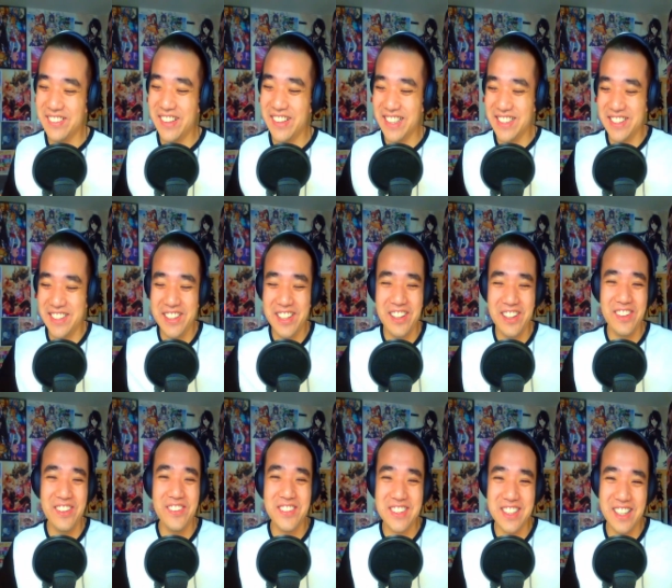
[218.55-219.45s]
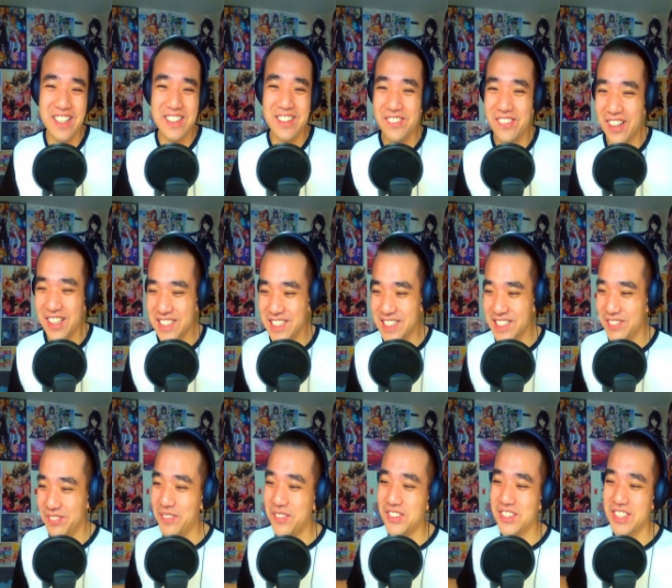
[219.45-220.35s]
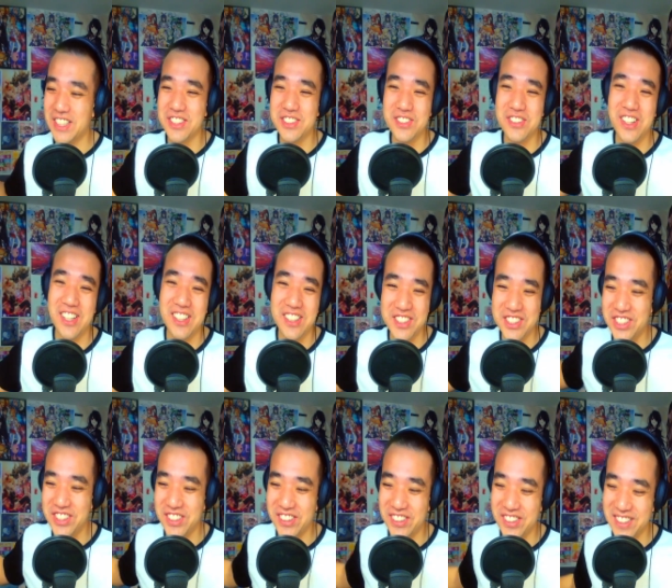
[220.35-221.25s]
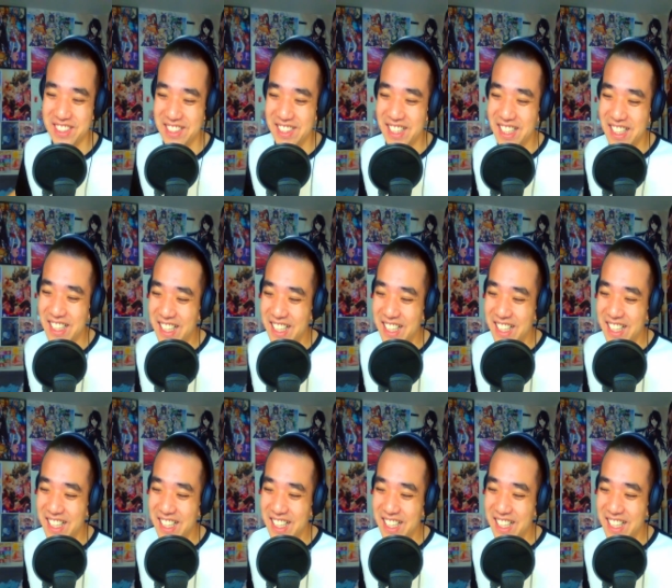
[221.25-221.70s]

You can she lose all the Roxy's people she had to do all the chores.